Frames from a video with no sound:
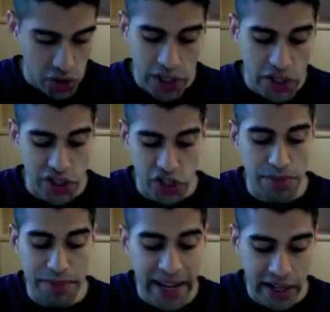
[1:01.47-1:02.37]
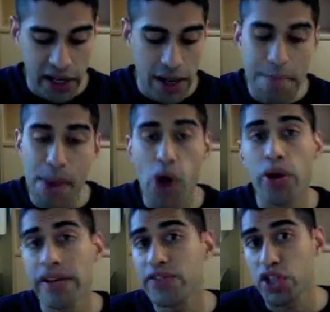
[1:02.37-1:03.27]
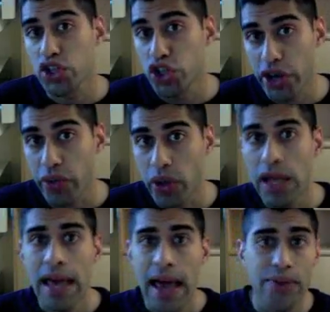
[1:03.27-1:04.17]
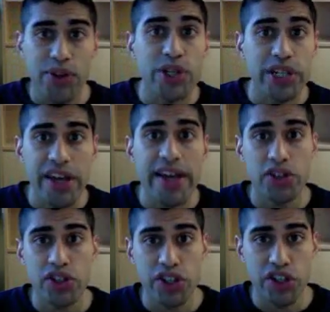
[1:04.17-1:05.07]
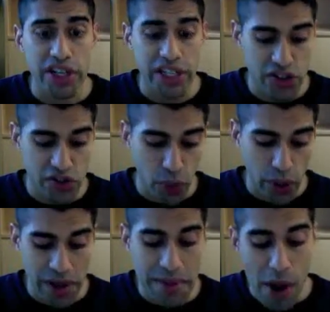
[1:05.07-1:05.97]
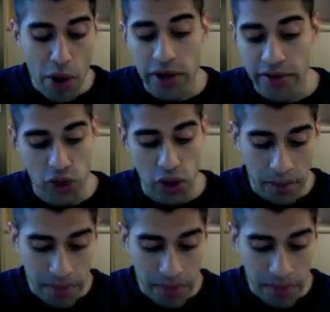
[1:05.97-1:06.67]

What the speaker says: his section beginning imperatives in general, and this is going to take us into his ideas of what imperatives are.